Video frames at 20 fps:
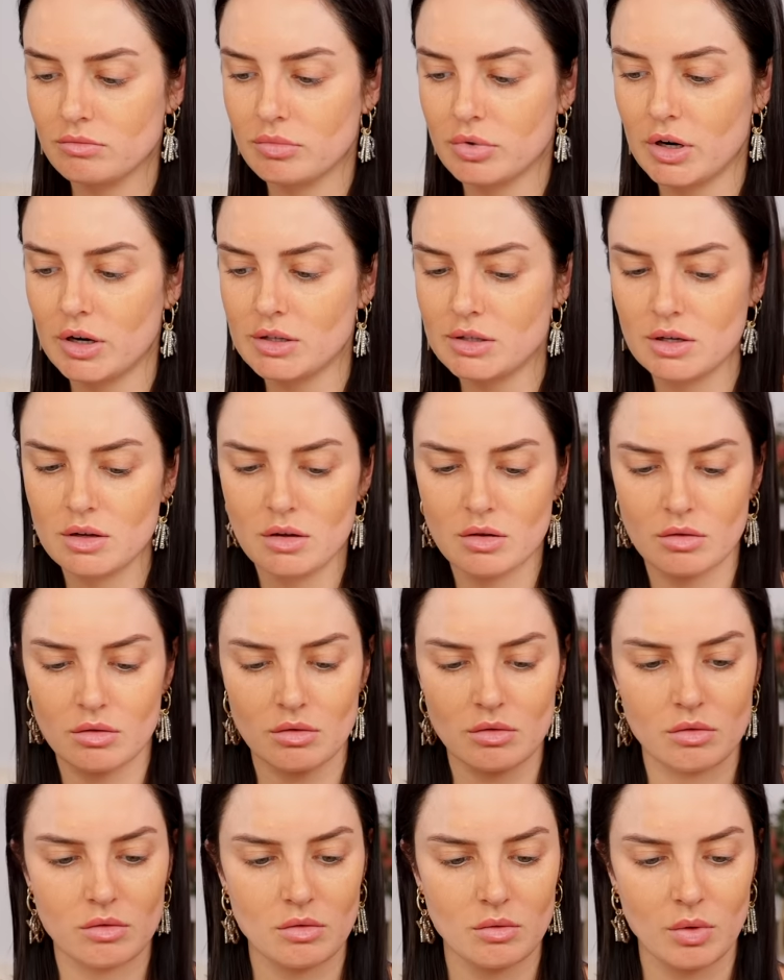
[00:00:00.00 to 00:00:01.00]
Pressing
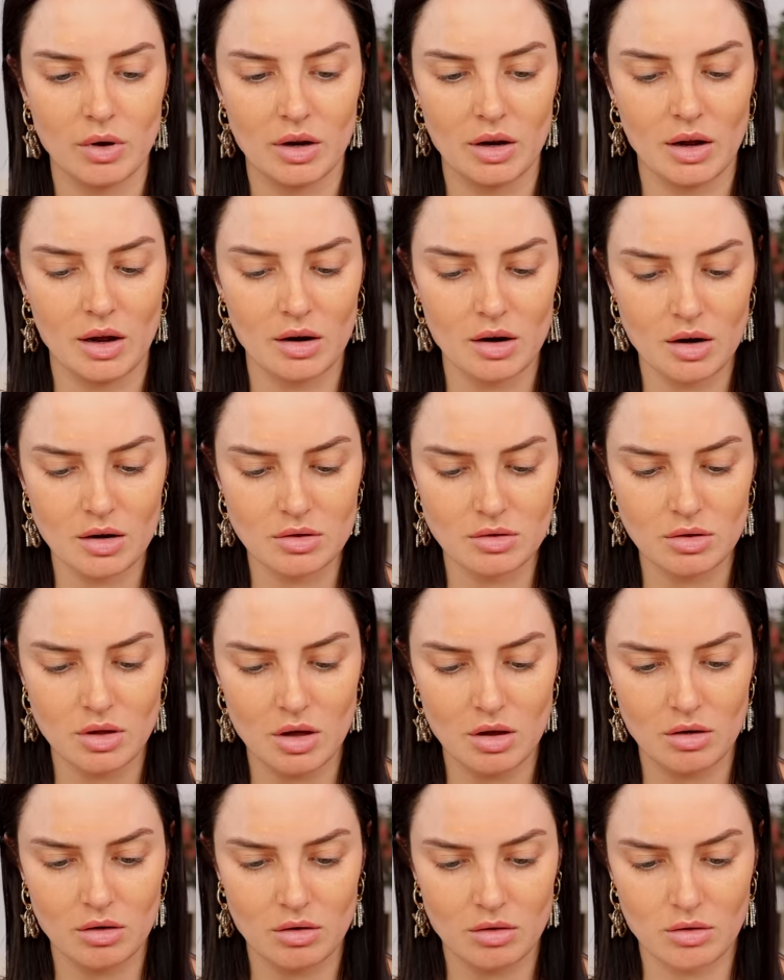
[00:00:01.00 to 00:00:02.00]
it? Wait, how did I do
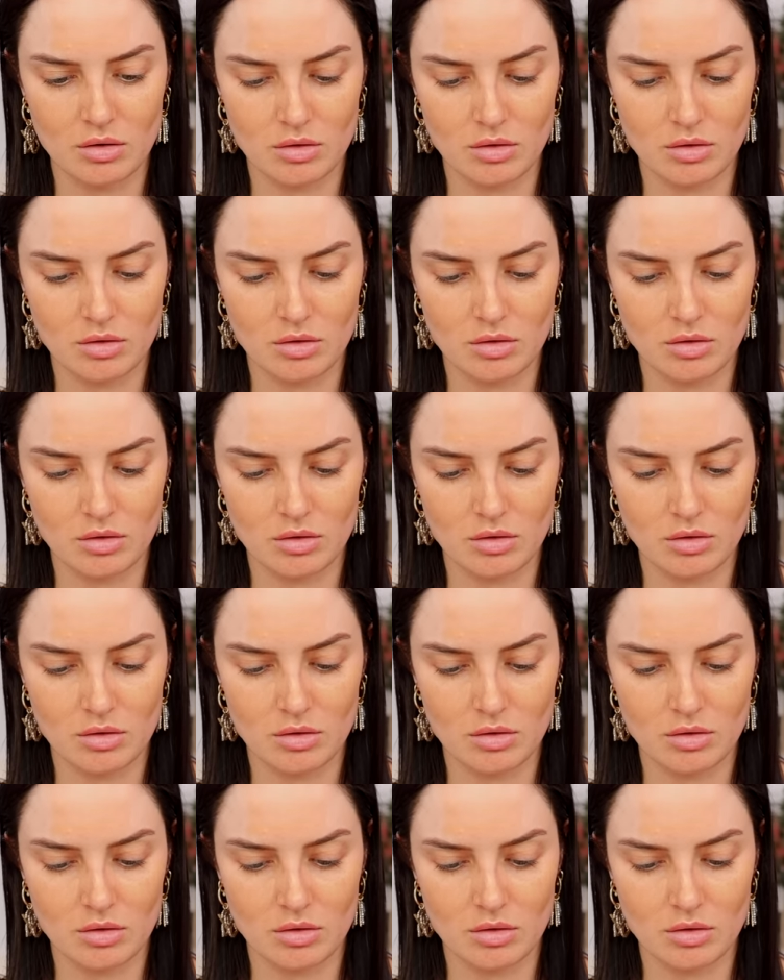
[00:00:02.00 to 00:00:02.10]
that?